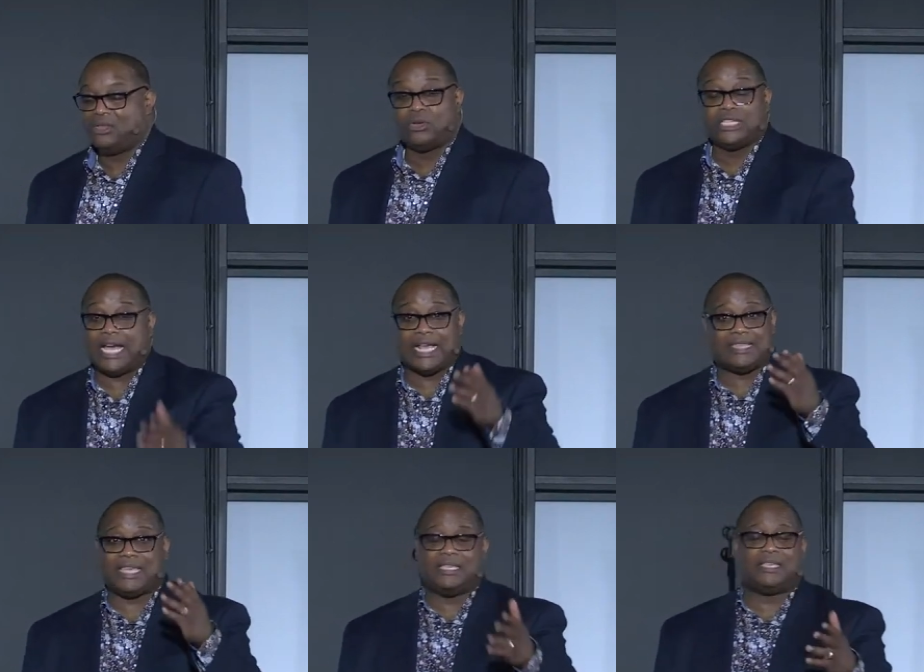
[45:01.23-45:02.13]
Lord God, I
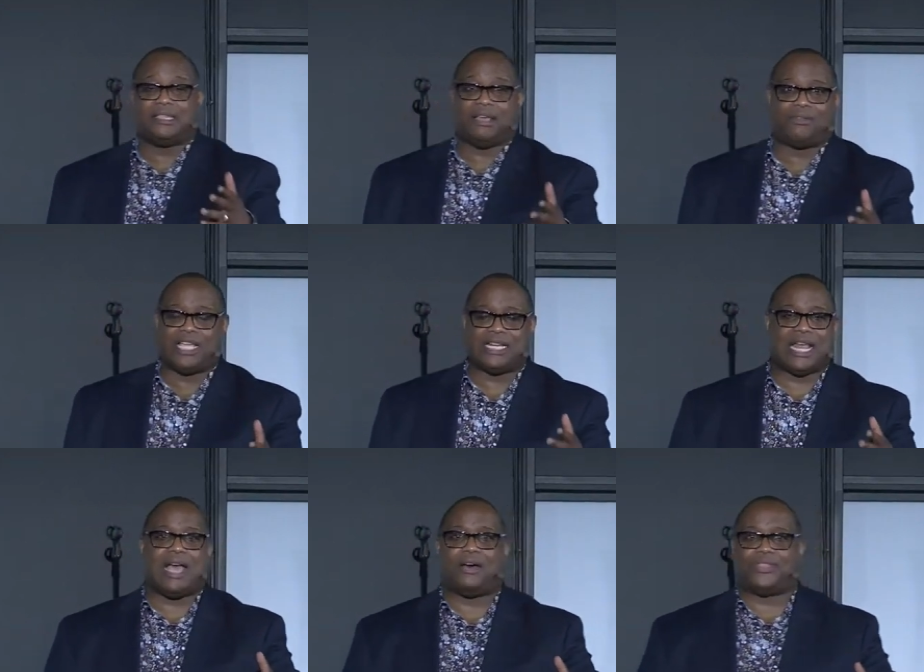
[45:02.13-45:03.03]
thank you that right
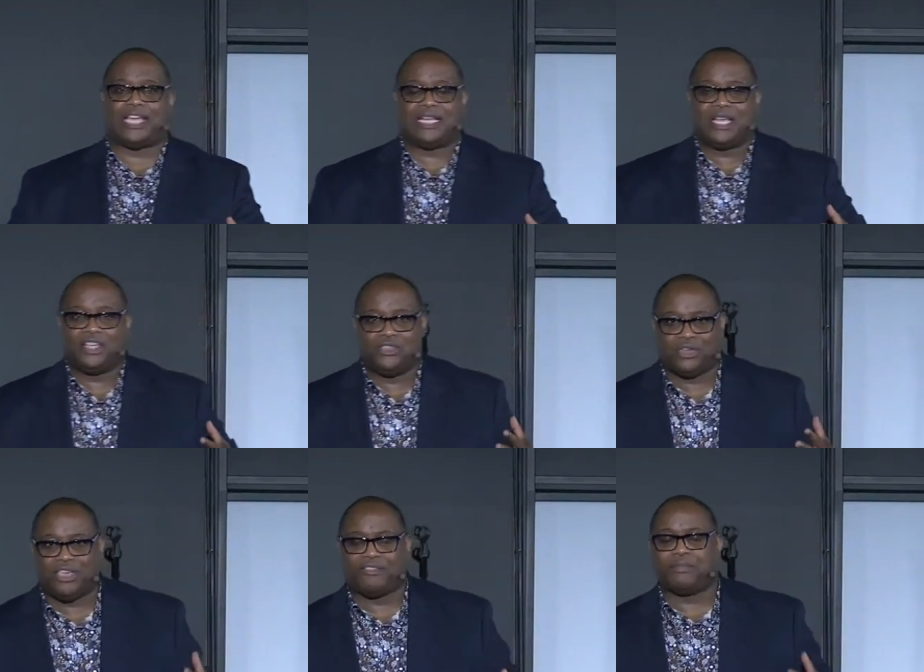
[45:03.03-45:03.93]
now that
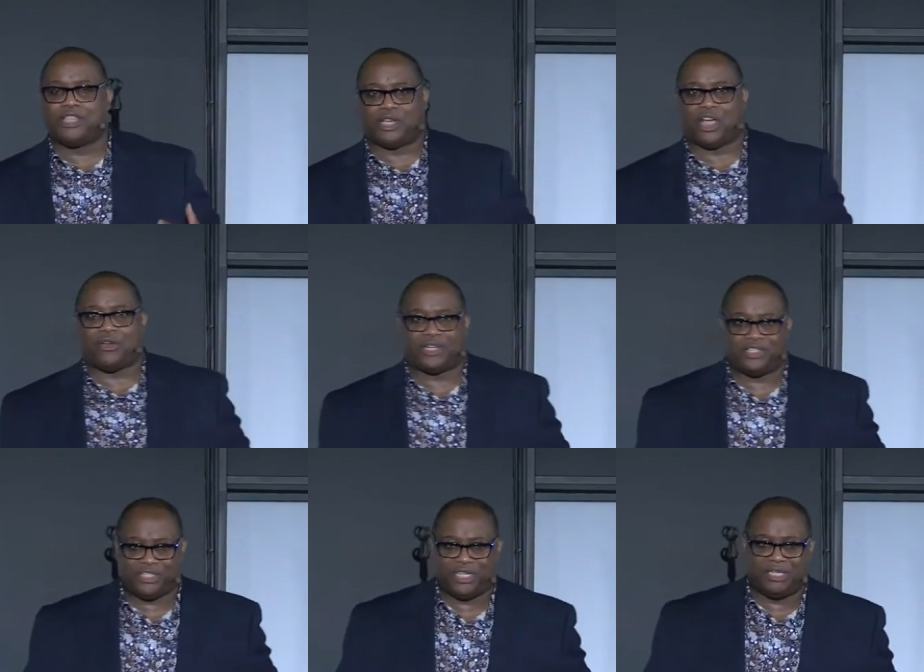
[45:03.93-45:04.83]
you're giving me the
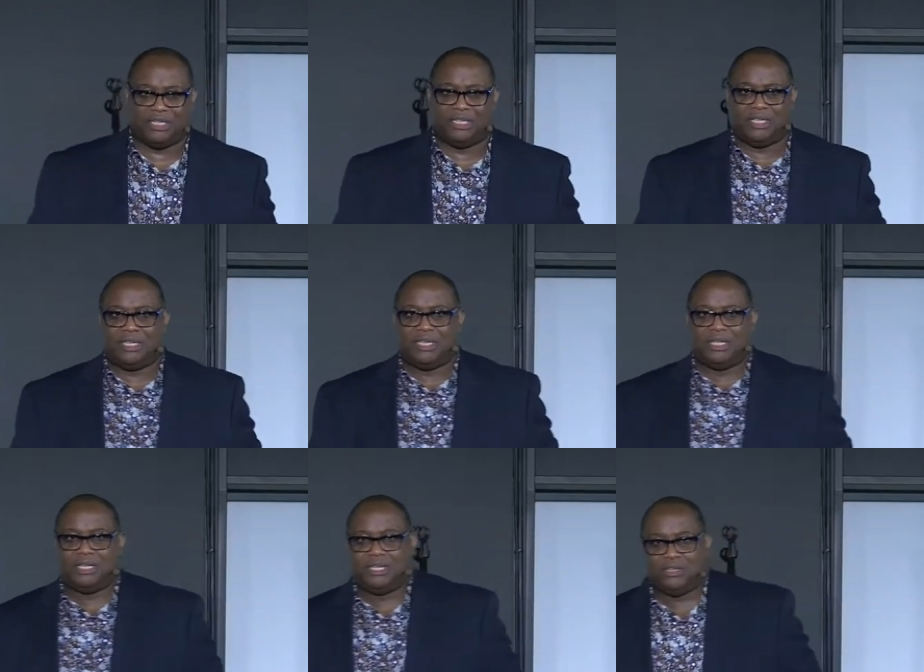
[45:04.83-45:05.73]
courage.
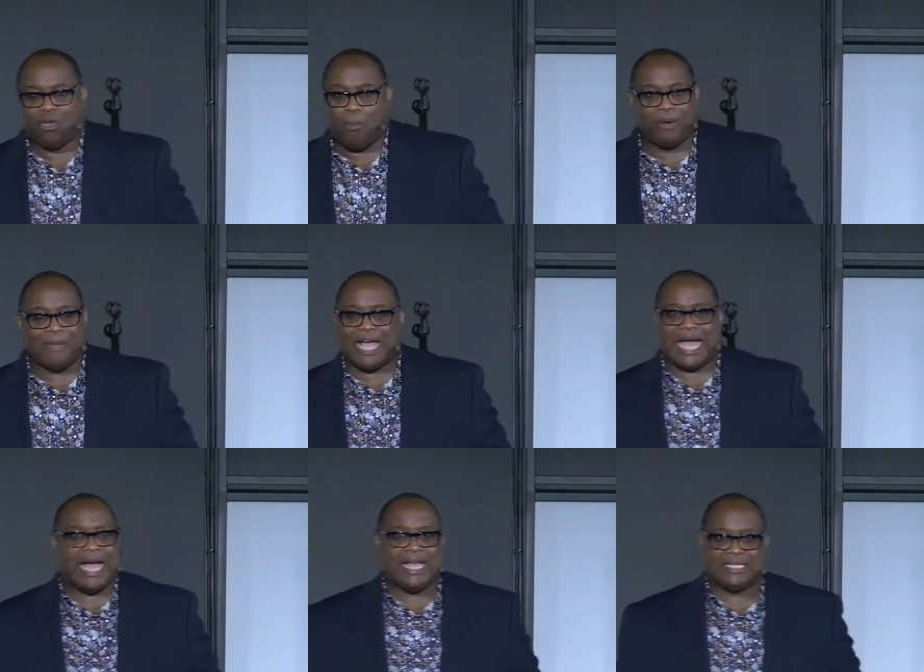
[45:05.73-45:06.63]
You're opening my
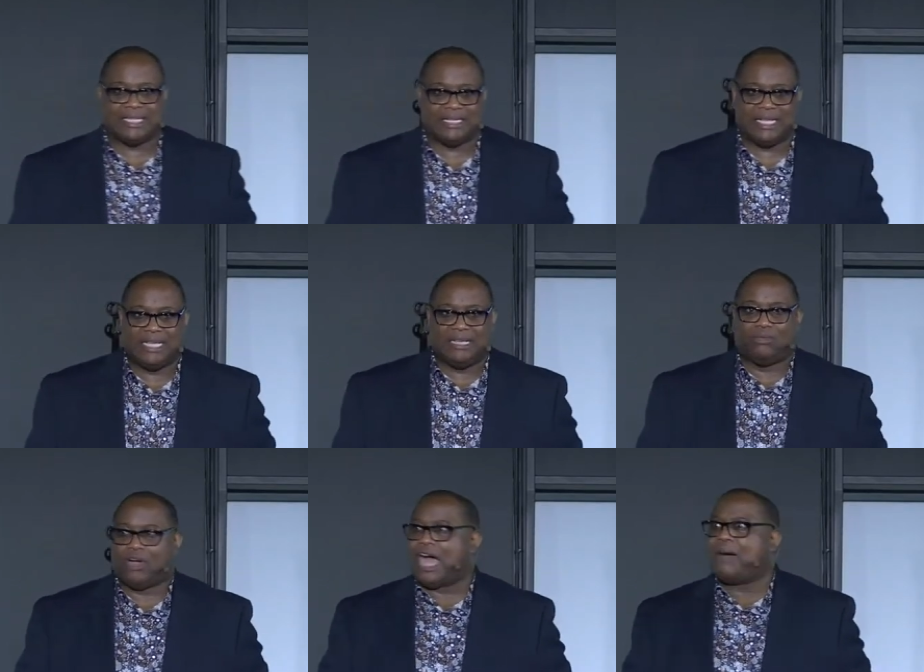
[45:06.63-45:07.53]
eyes at
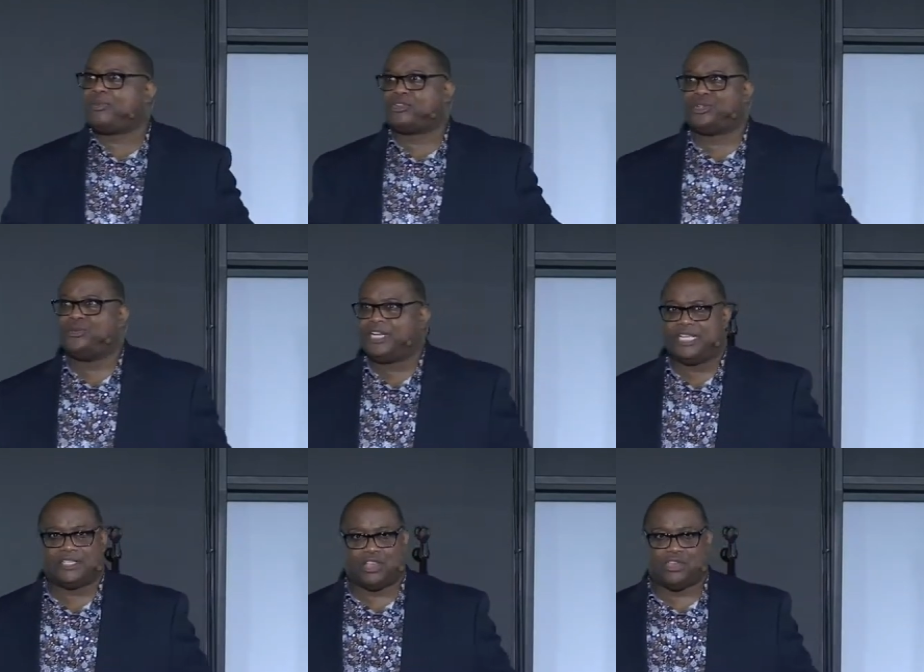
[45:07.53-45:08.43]

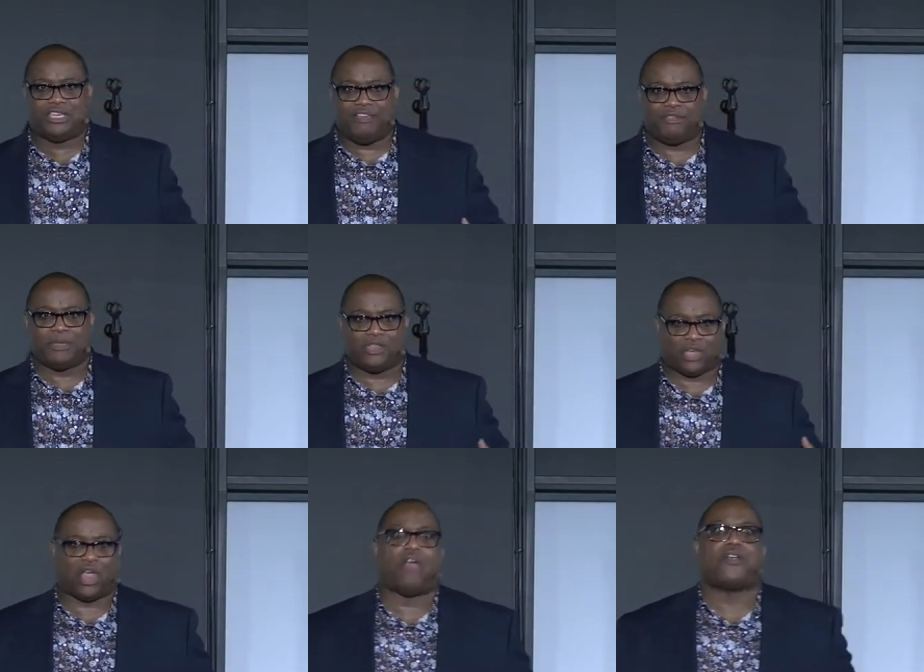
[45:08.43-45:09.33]
opportunities, and you're giving me
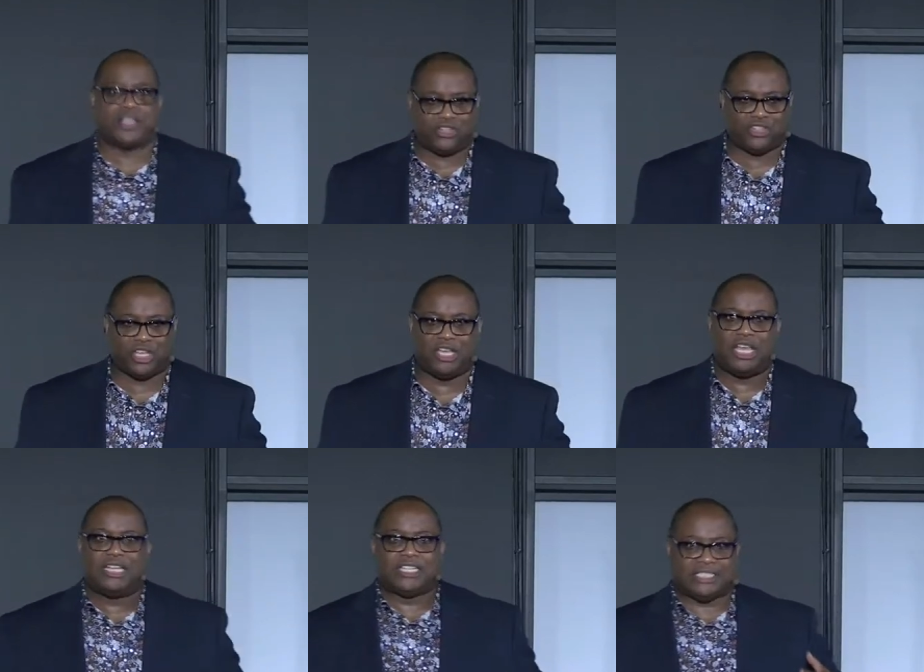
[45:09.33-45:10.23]
the courage
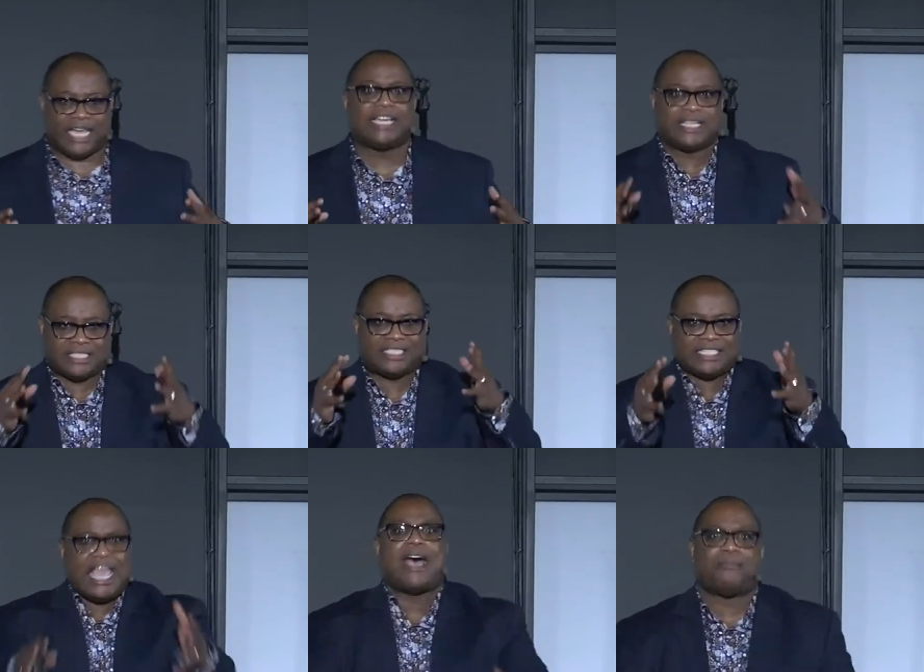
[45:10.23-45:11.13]
to take a
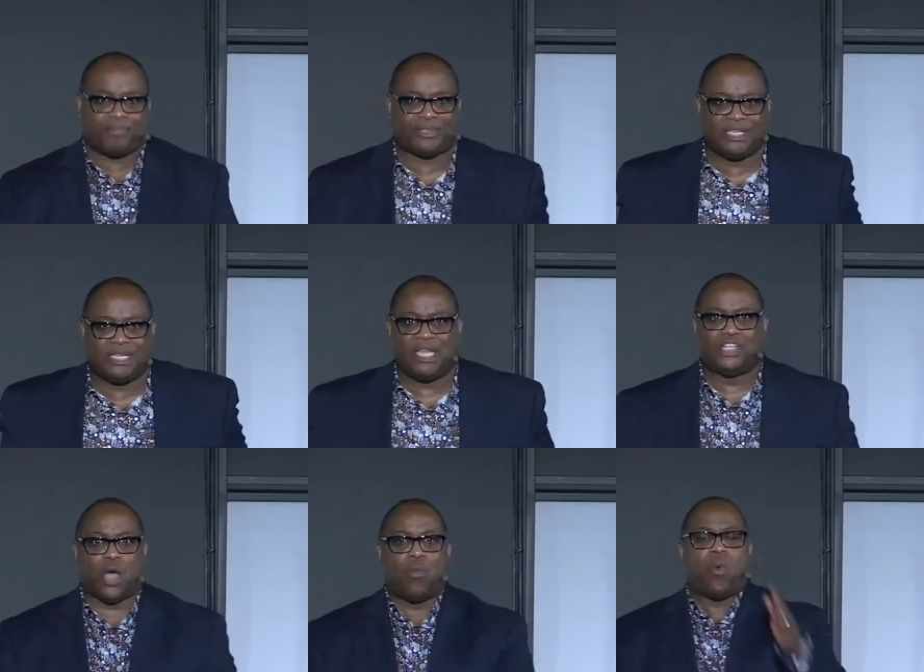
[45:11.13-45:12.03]
step,
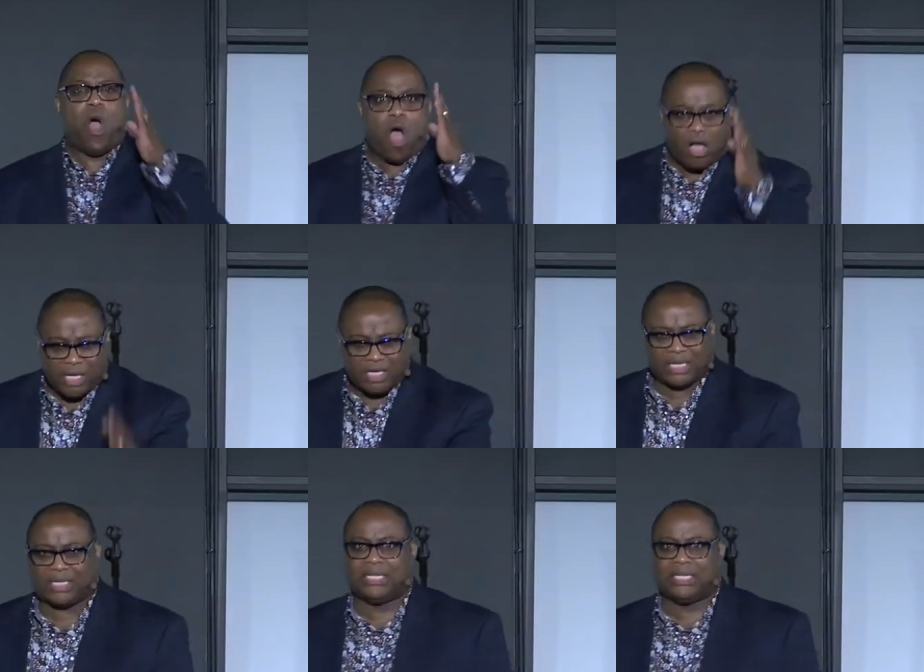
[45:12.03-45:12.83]
to walk